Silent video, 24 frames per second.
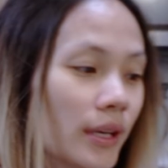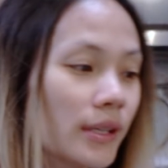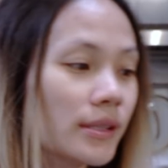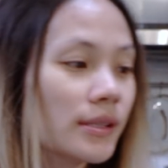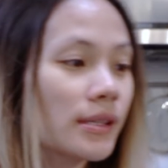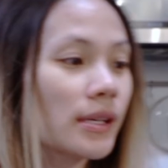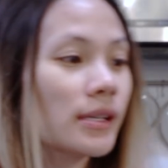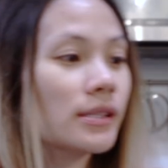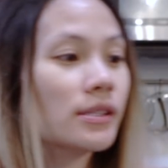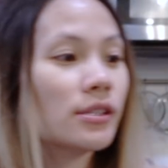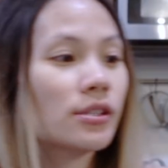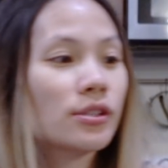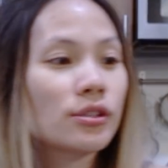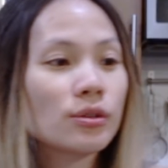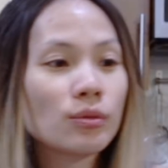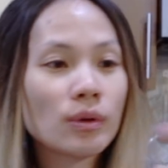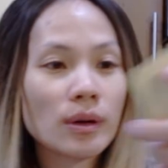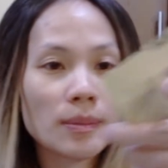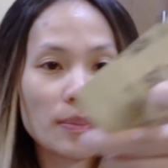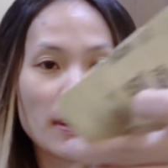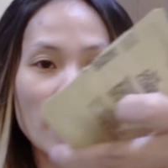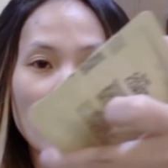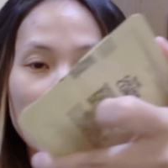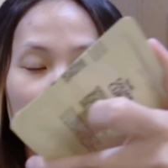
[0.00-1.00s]
It says to do
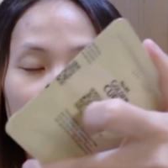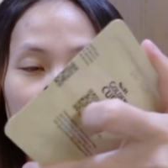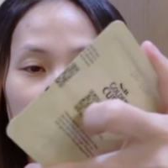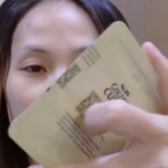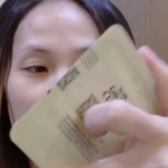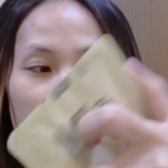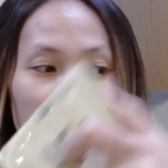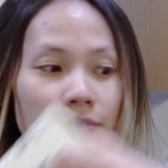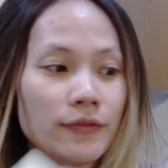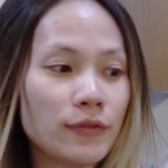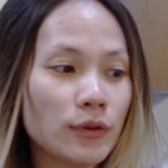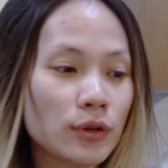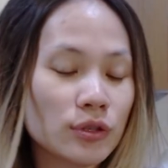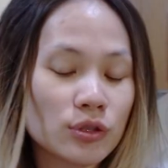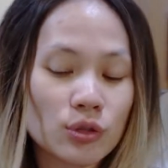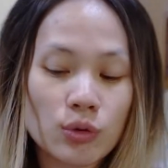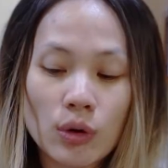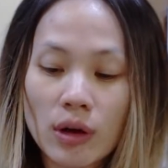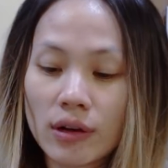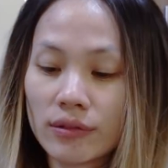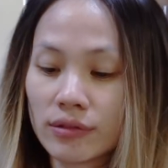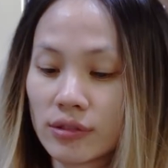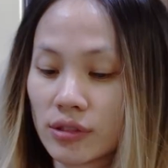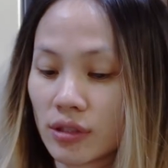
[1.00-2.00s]
one packet for
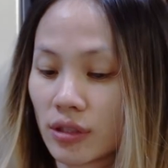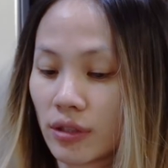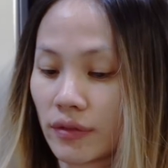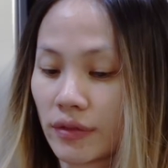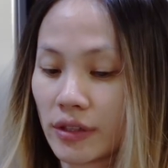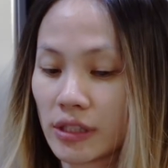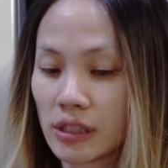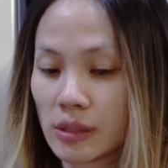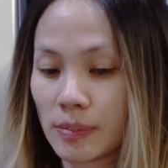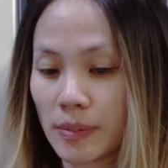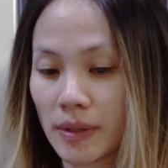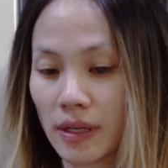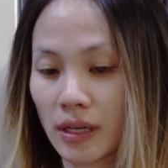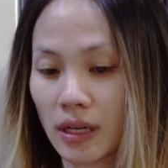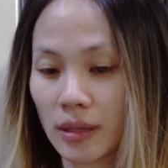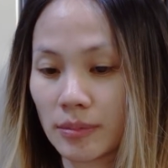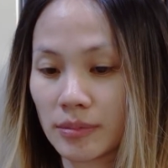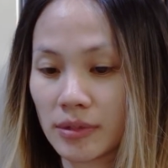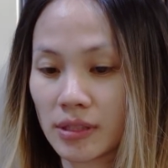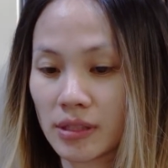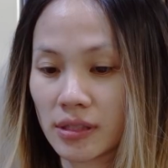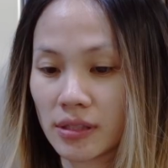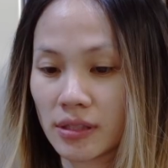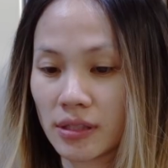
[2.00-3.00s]
twelve servings, but
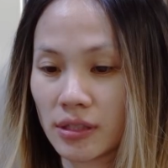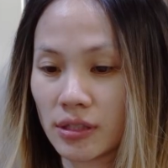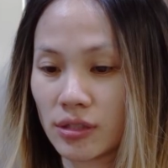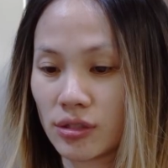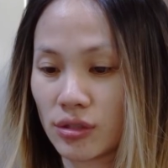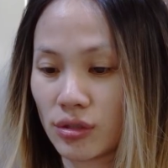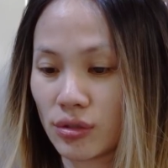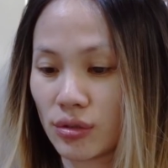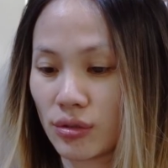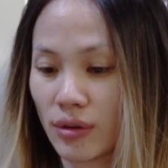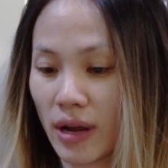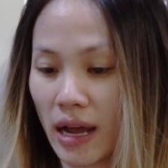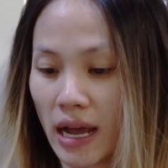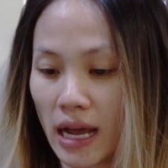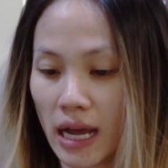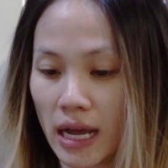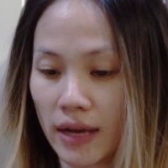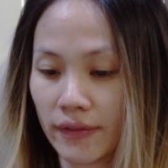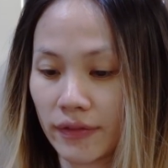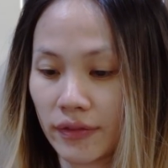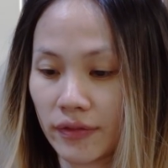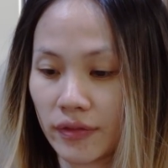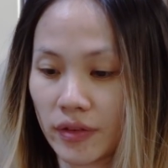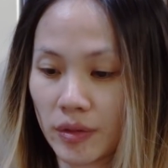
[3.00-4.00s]
I'm just gonna do
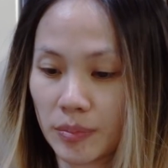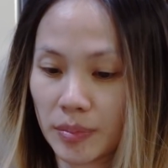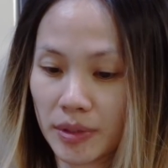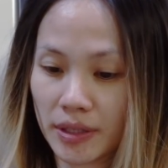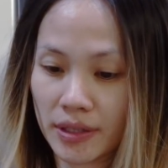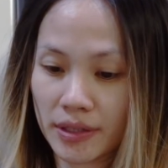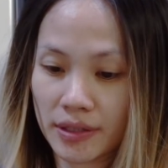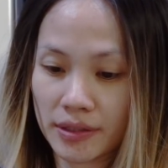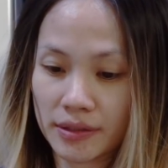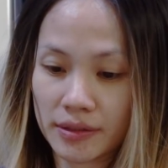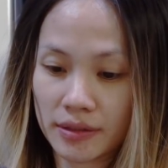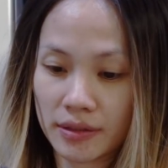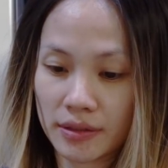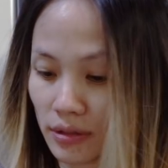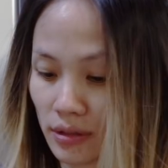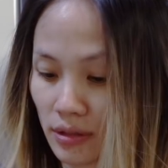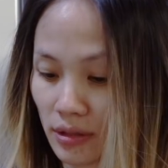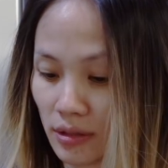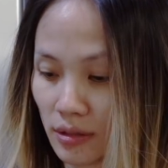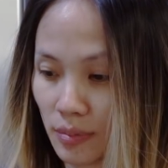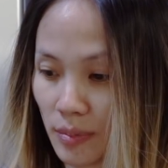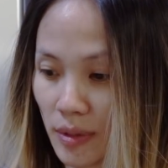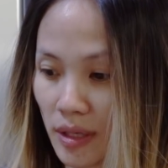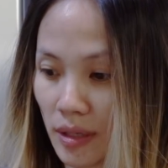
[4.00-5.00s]
half of it because it's
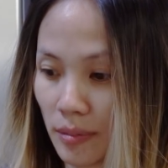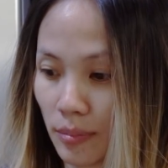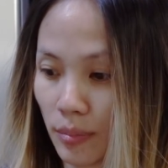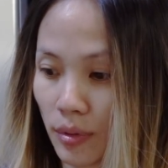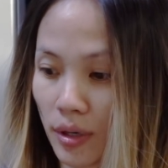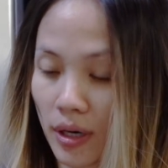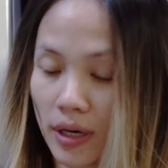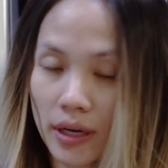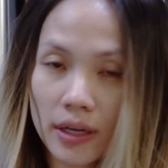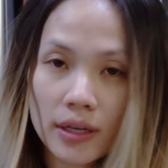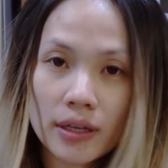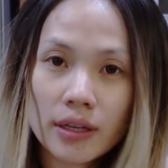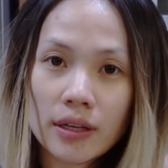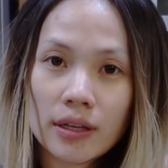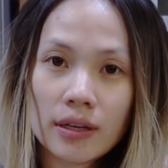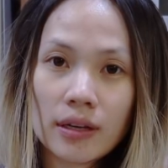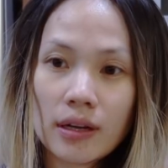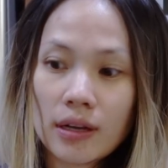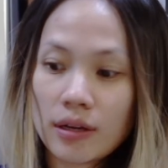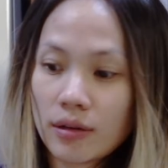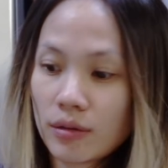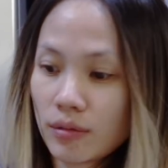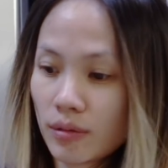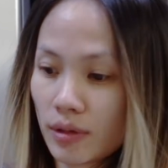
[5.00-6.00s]
just me and Brian, and
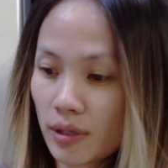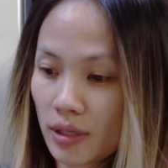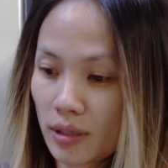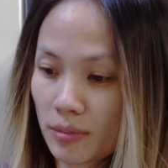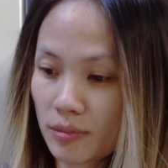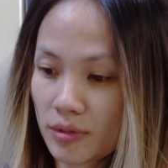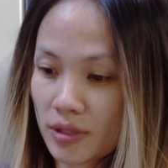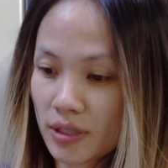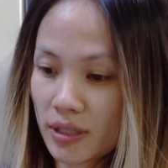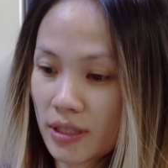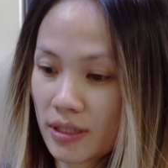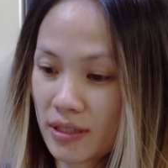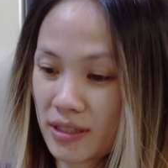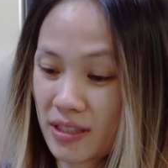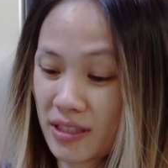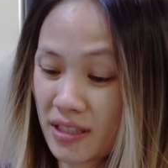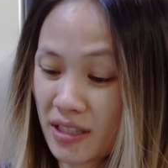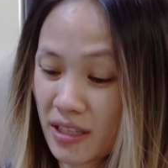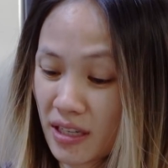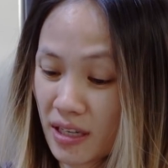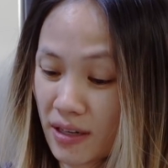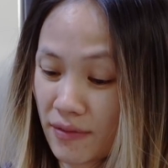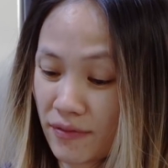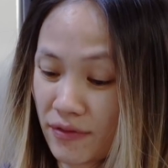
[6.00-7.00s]
I don't want him to get
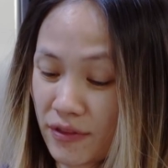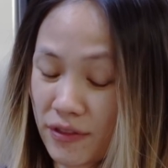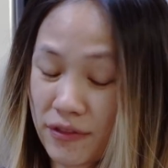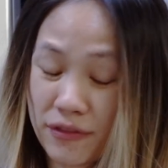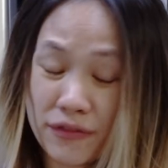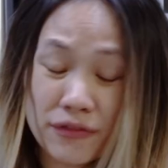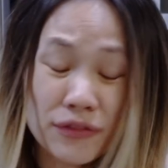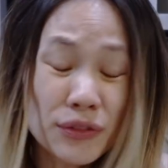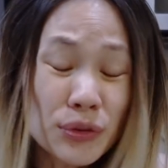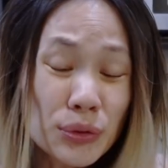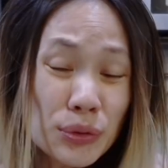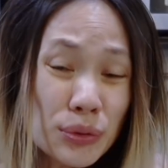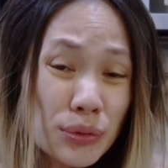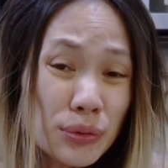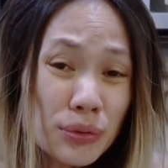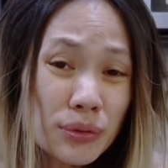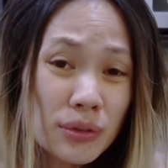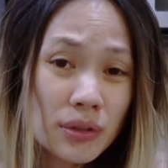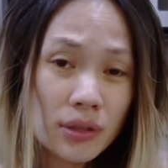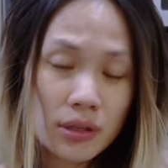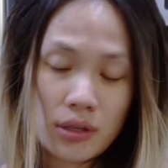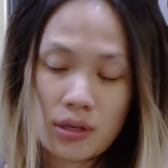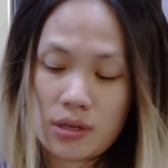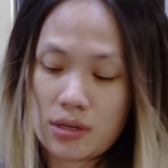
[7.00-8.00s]
sick of the
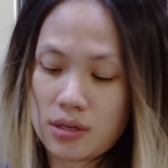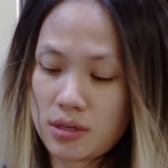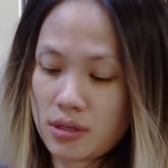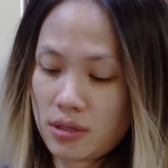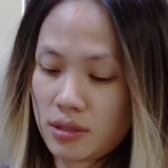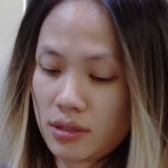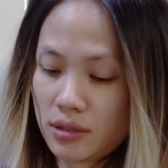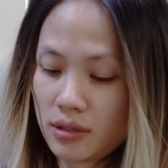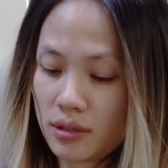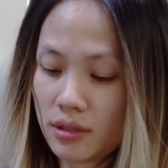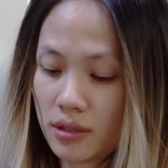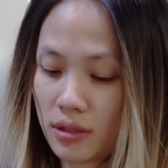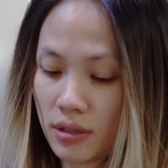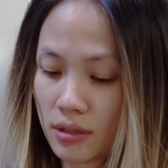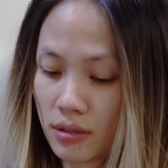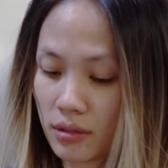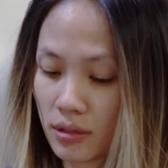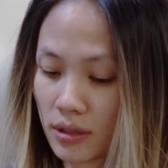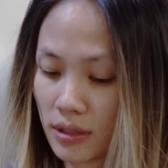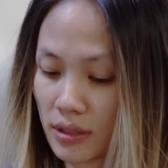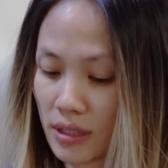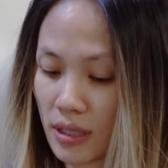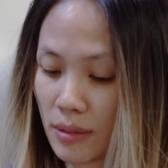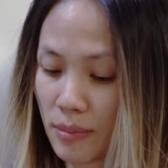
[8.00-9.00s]
food, you know,
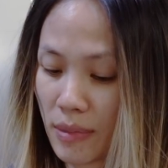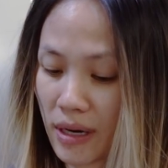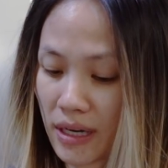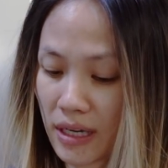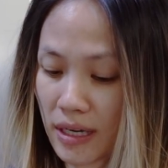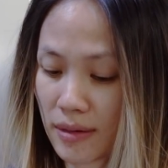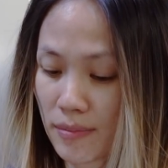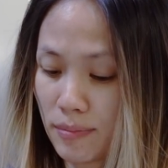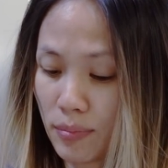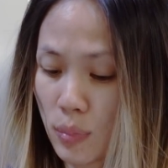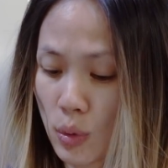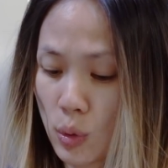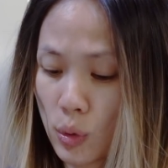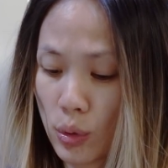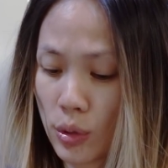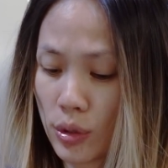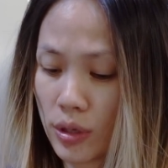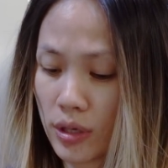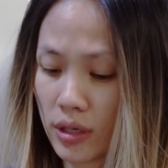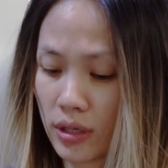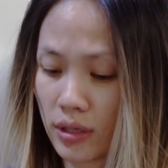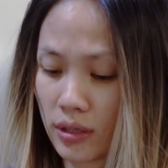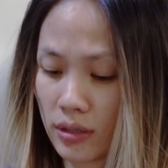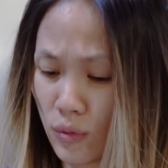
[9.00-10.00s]
because he might get
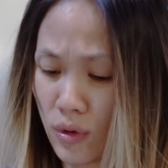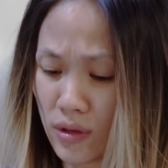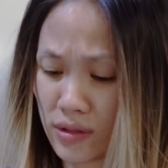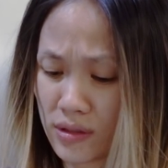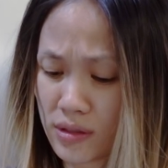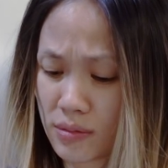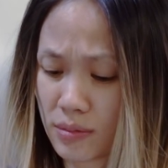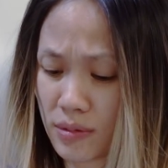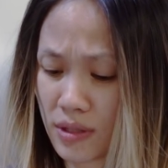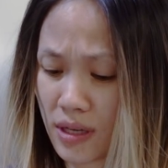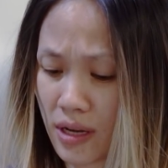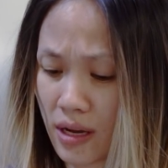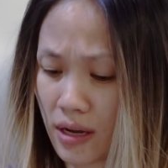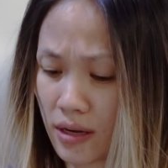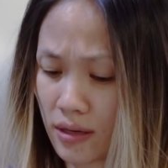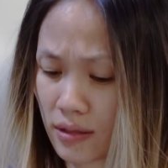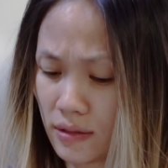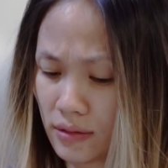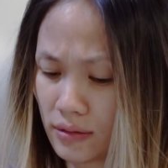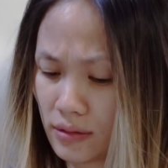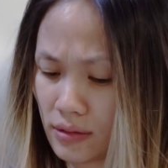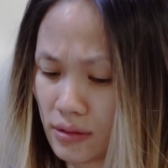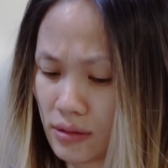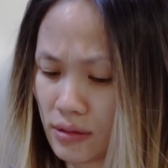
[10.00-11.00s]
bored and want something
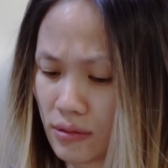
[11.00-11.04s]
else.